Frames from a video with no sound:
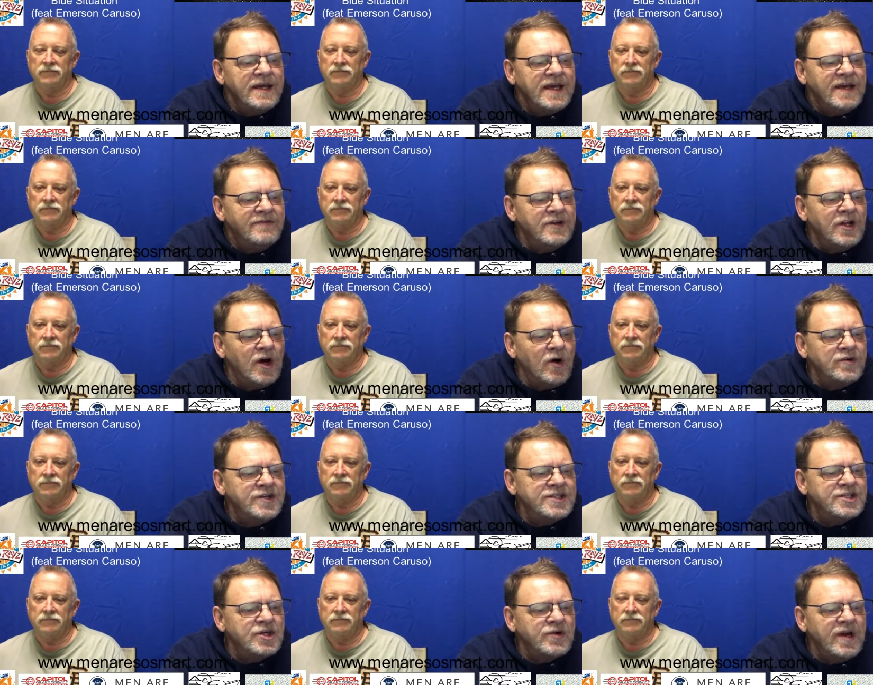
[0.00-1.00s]
Speaker 1: Even though
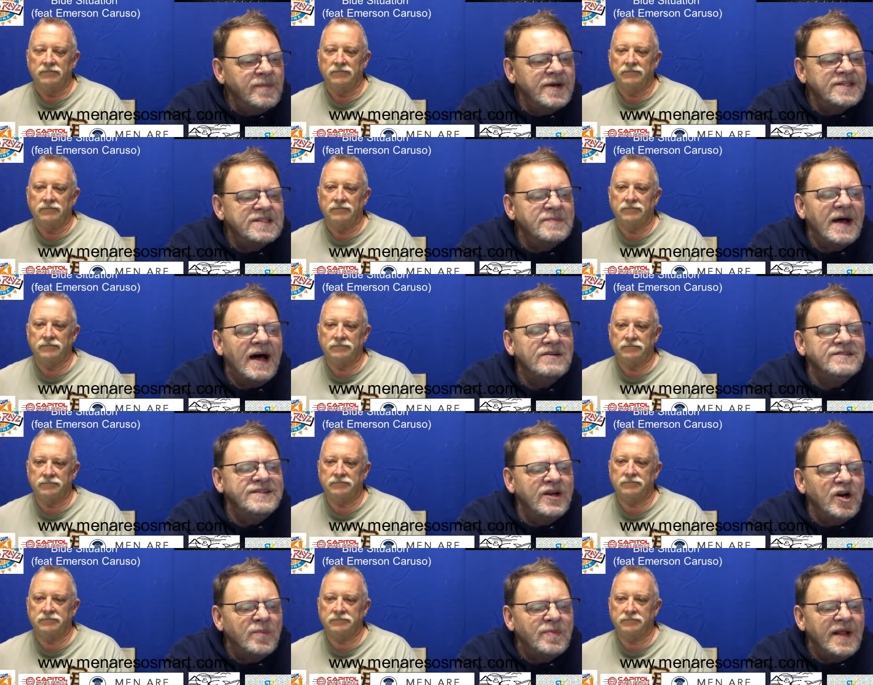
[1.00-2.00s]
disagreements about
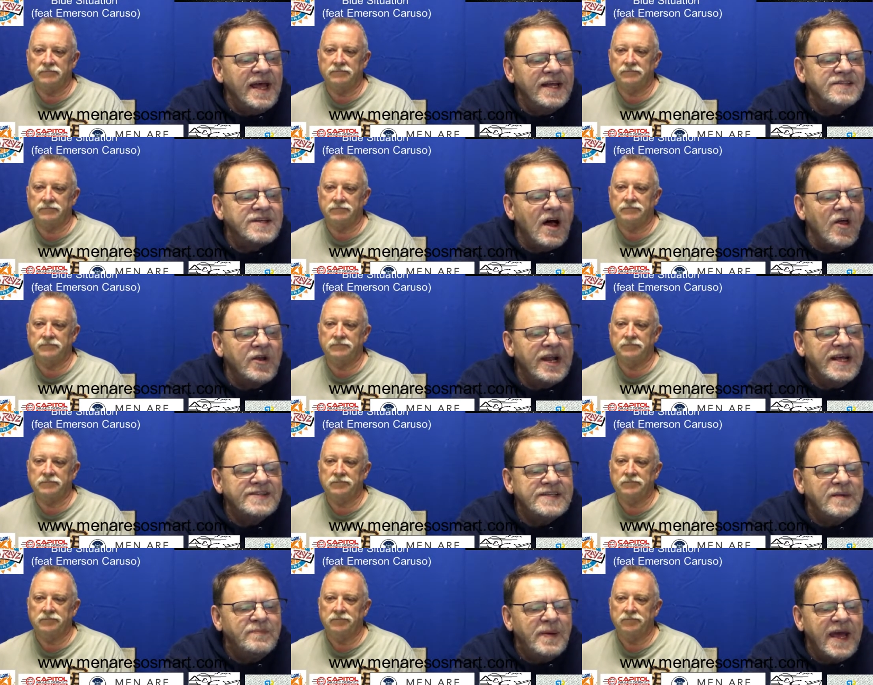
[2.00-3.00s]
dinner plans,
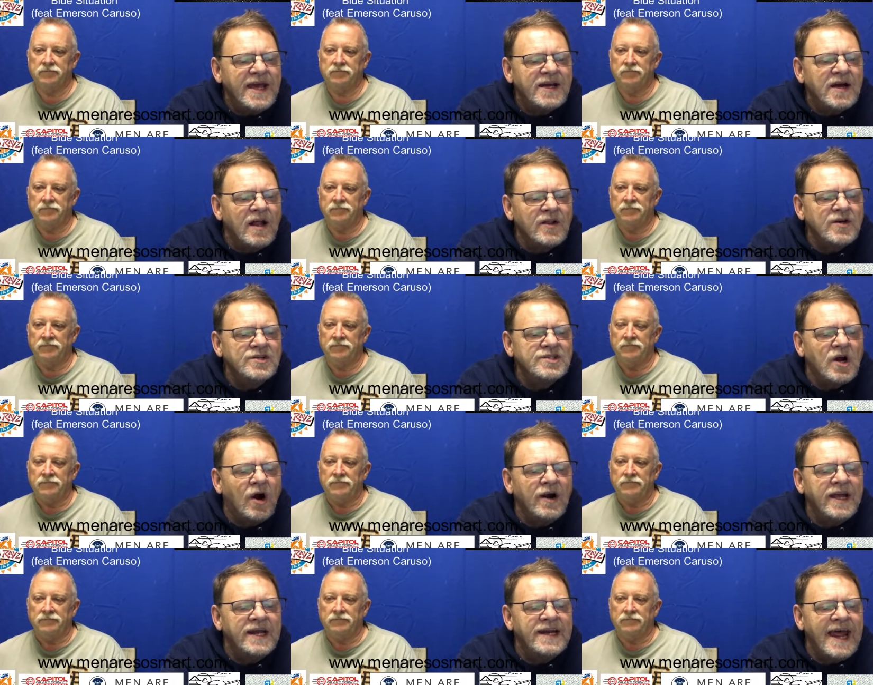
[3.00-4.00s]
holidays, and paint colors
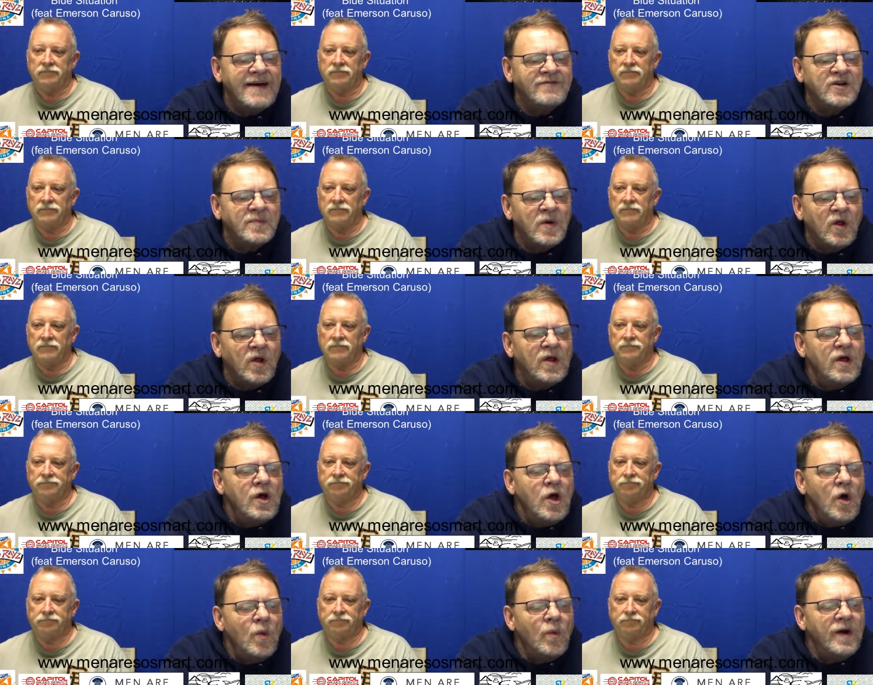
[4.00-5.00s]
are inevitable,
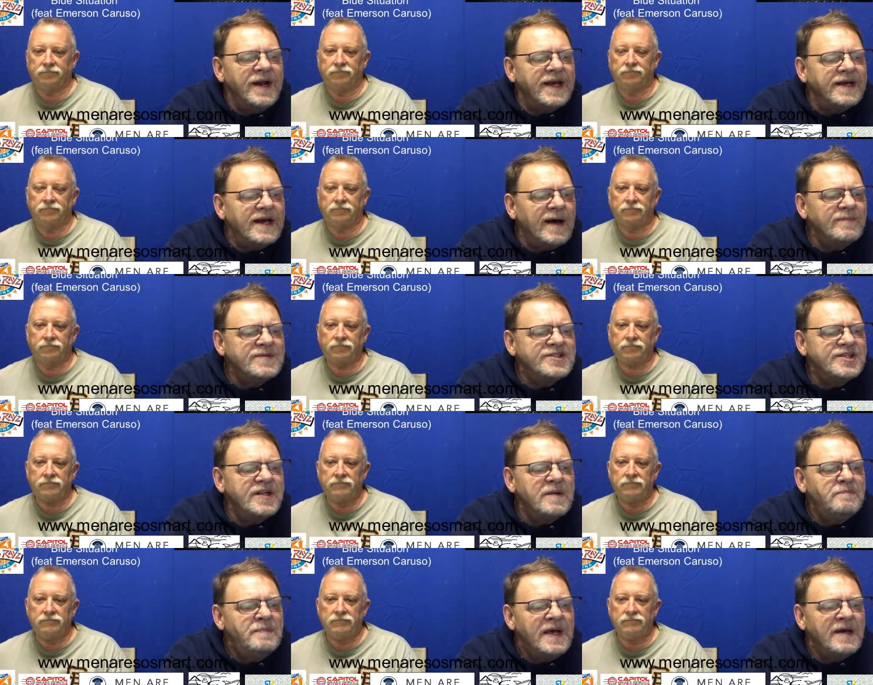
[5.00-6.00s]
when it comes to
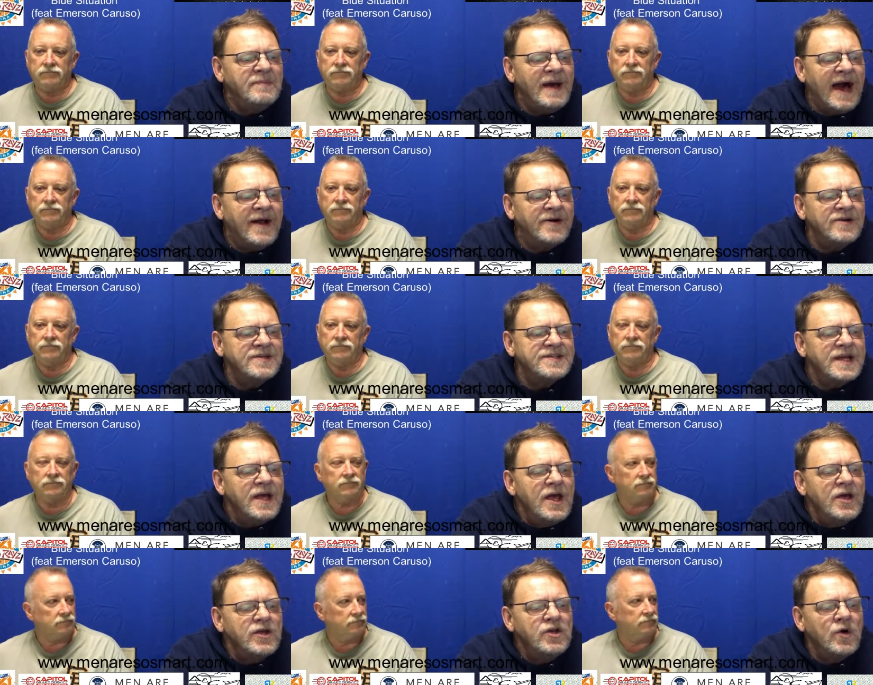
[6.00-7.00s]
the big matters,
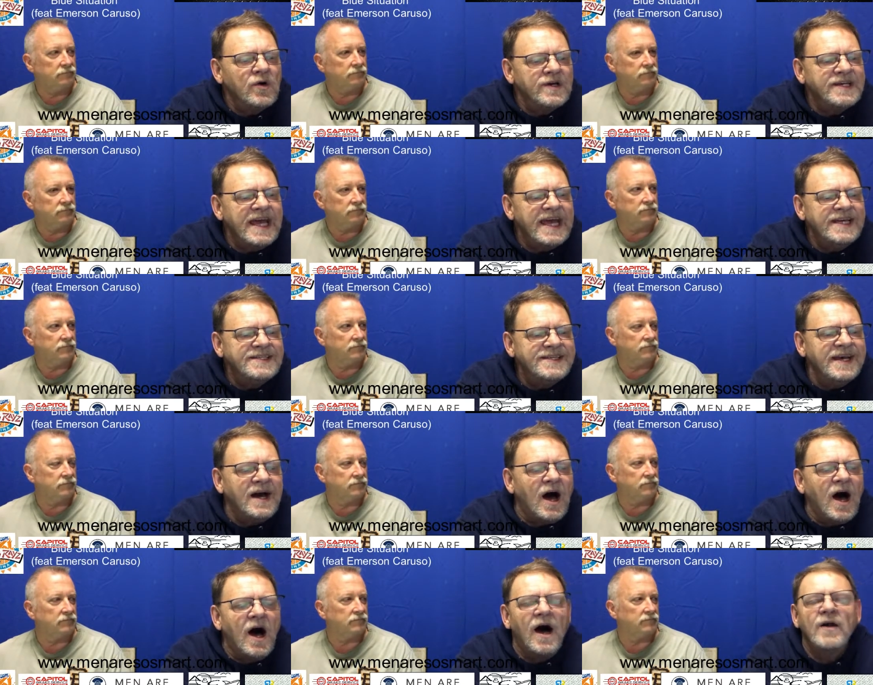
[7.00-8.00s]
you are gazing
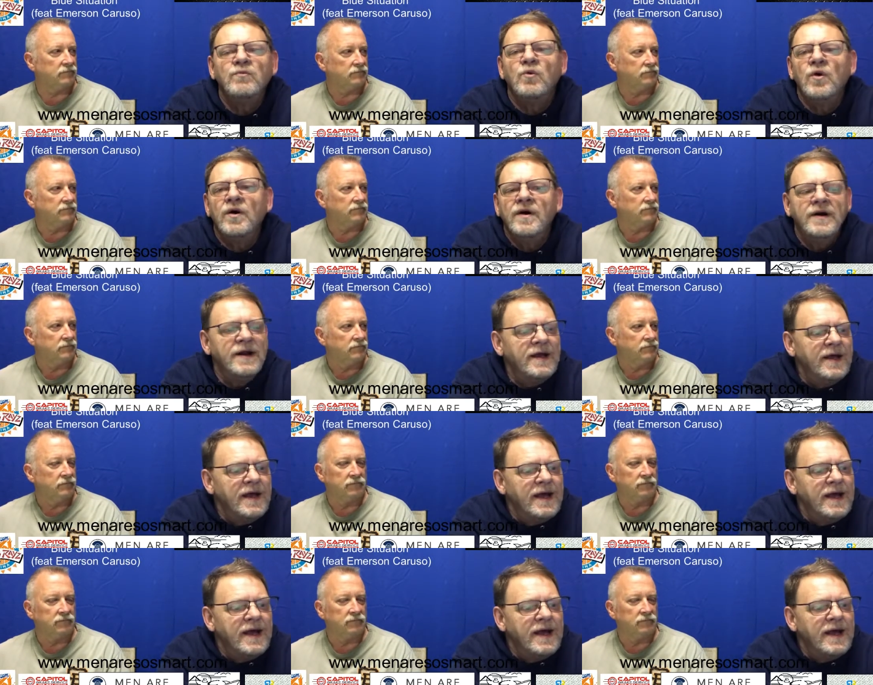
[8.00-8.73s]
onward